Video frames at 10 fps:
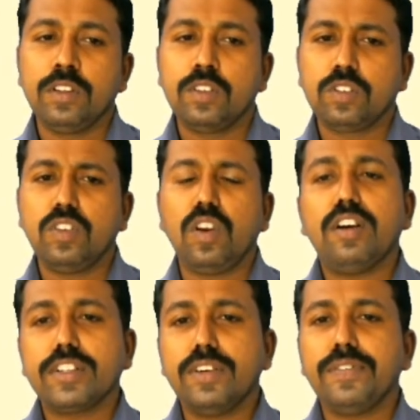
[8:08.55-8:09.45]
So a
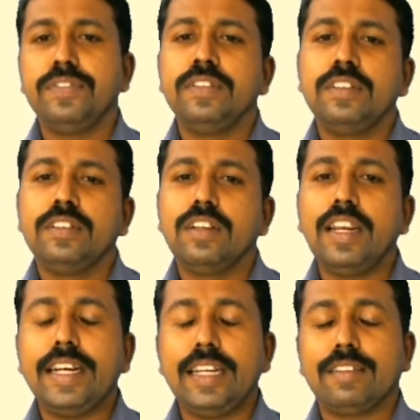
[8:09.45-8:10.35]
lot of
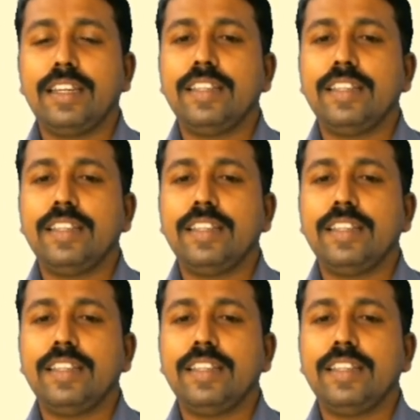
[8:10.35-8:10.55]
leaders are